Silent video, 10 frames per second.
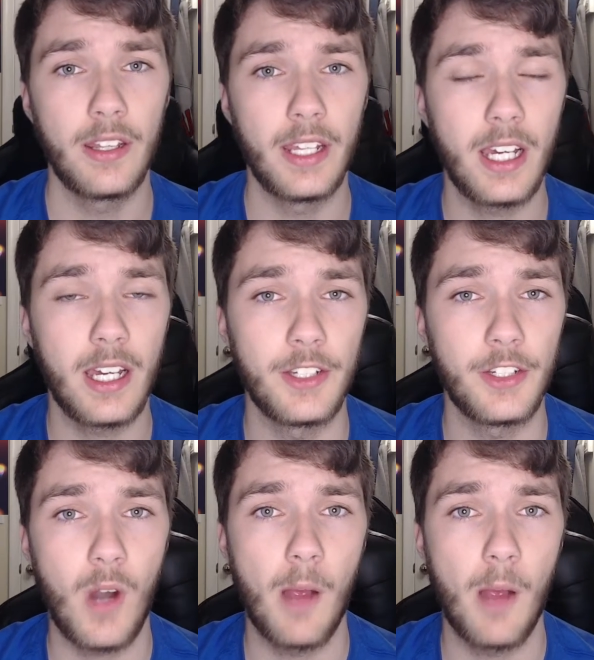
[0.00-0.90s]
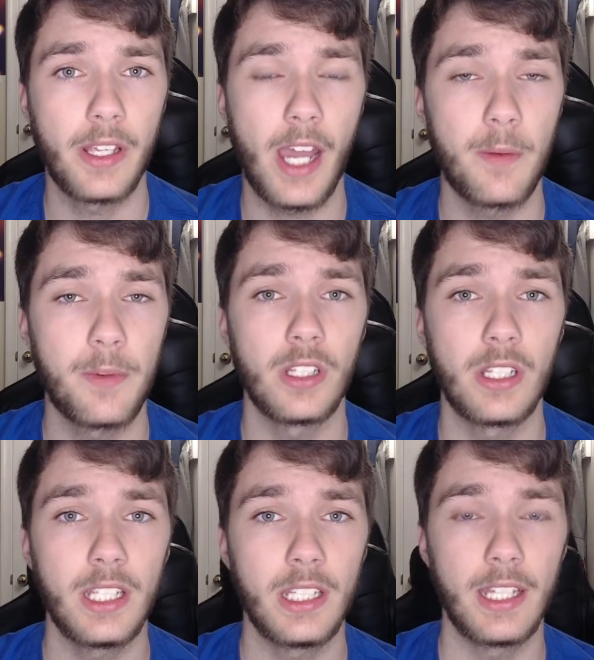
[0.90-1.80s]
they kind of trap and capture the
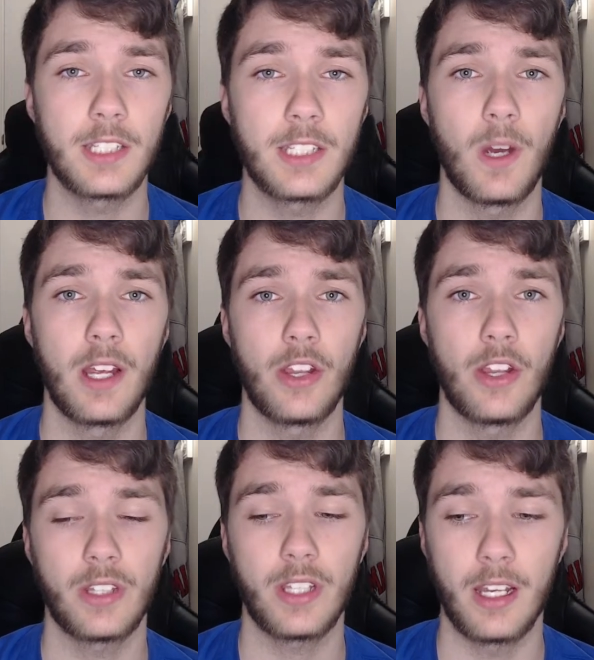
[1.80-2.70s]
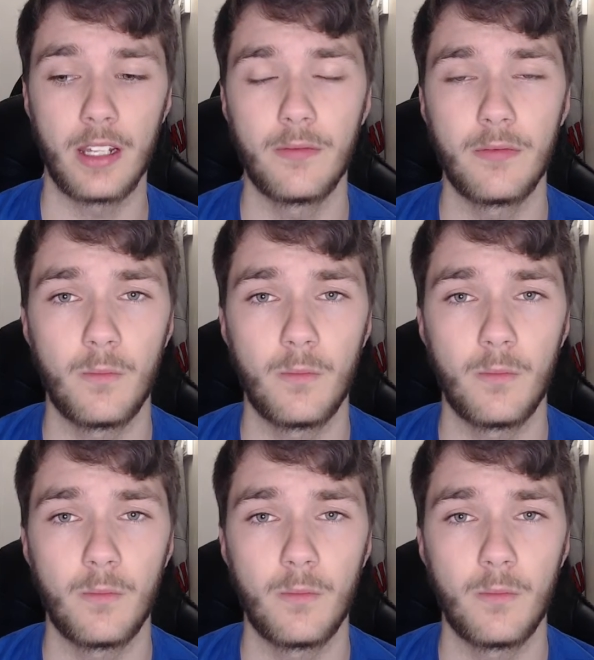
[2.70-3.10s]
heat, and that's why the Earth kind of